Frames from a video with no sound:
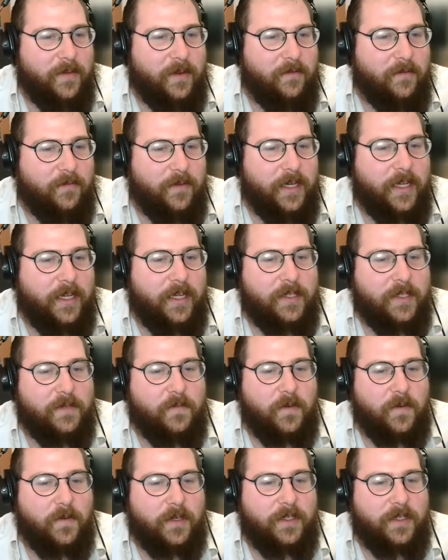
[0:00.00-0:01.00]
Rick has
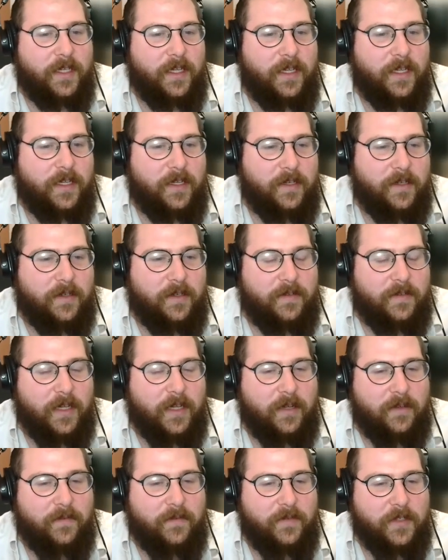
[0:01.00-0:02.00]
worked in
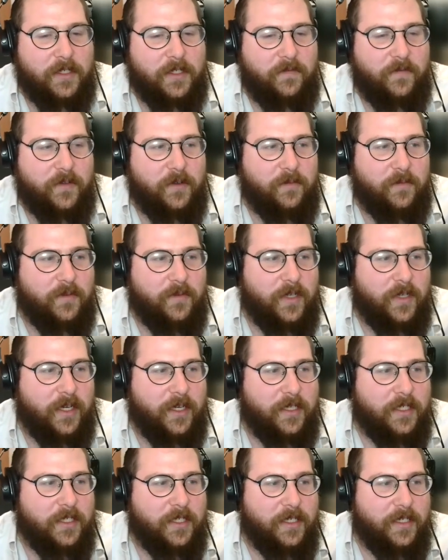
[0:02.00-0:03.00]
television, film
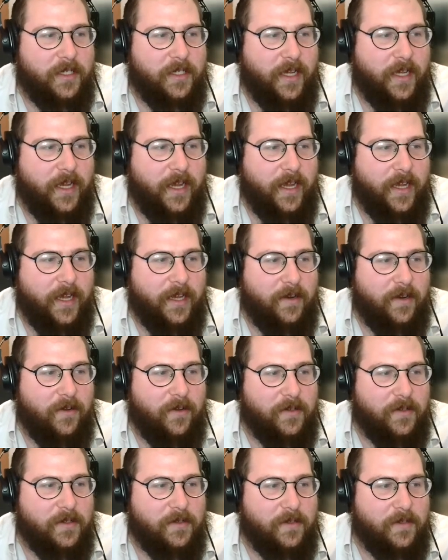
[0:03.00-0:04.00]
production, and
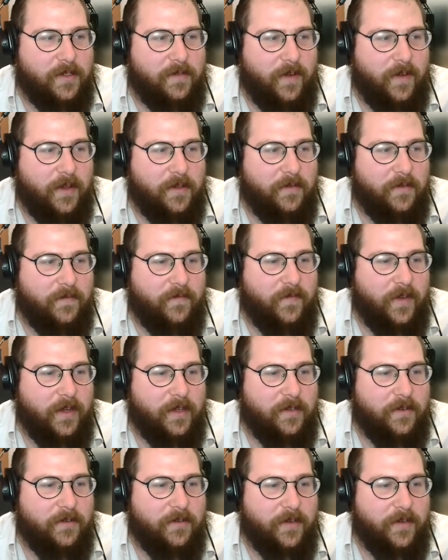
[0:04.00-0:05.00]
all sorts of other
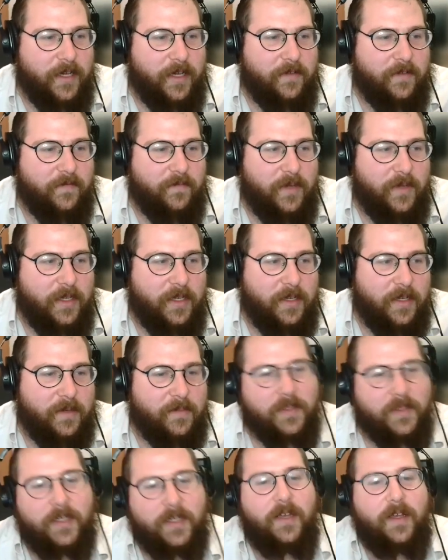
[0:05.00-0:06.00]
fun creative
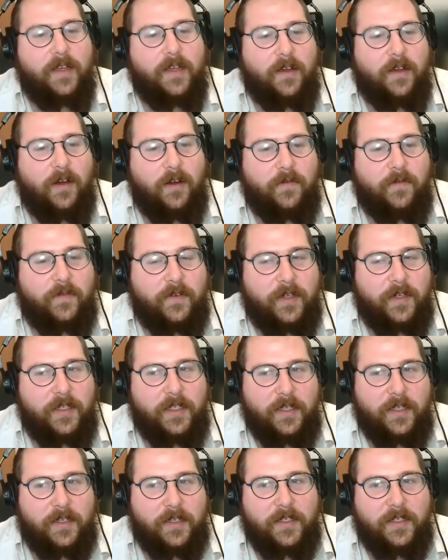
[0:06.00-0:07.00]
mediums over
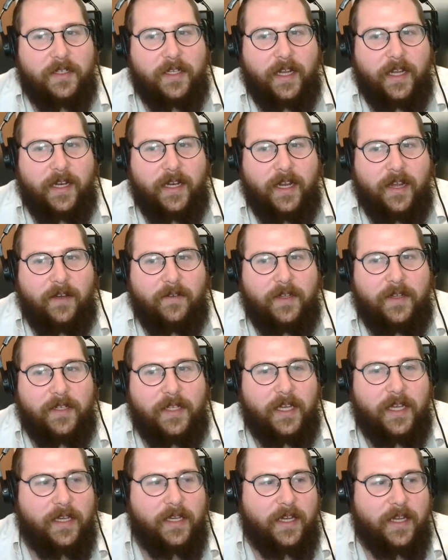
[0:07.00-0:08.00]
his years. And now he's
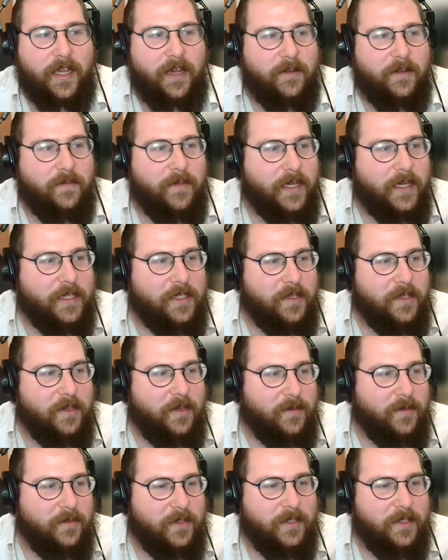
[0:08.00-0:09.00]
hanging out in
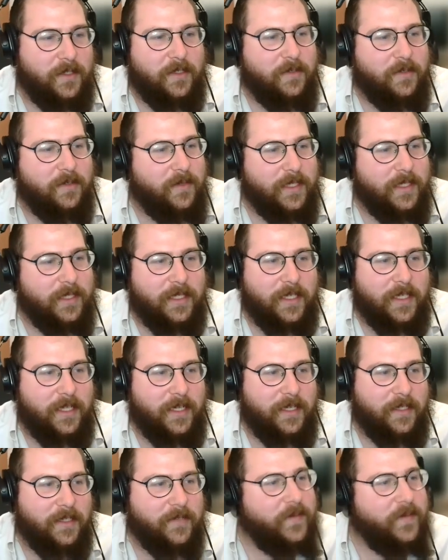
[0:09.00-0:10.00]
Mexico, just doing his
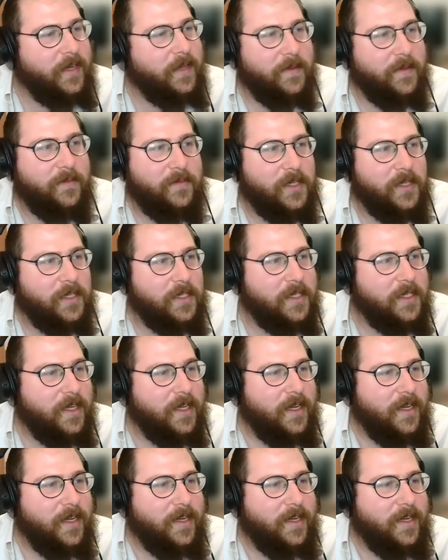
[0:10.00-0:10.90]
thing, living on the beach,